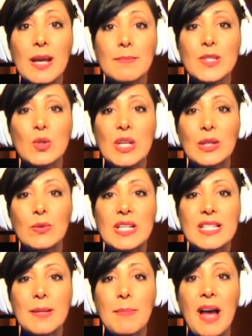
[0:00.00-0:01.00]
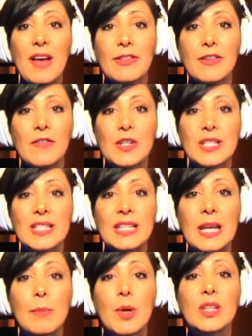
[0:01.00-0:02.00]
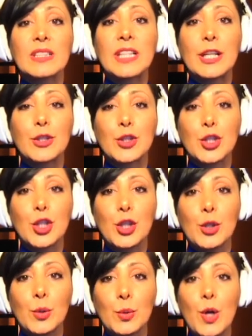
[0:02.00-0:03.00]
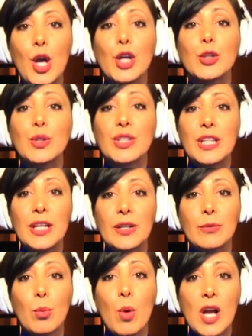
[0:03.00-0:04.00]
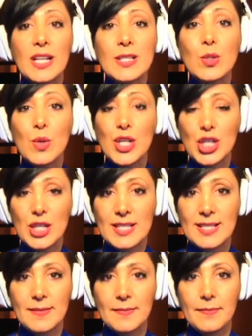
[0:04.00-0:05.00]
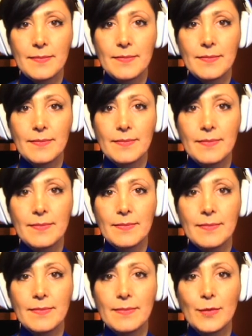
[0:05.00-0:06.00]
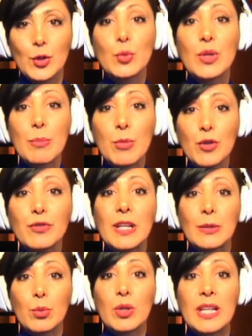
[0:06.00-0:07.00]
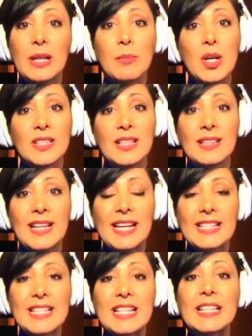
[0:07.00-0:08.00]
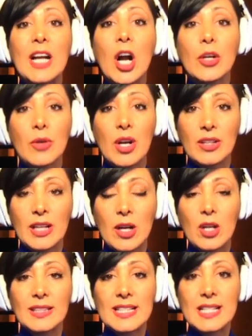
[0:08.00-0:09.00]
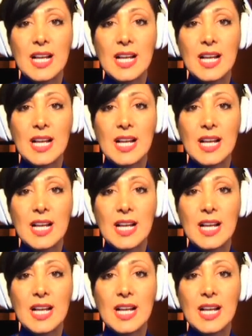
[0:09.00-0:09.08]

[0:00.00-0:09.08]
to increase the path diversity among Tier 2 to Tier 1 switches to remove networking bottlenecks in the hierarchical design.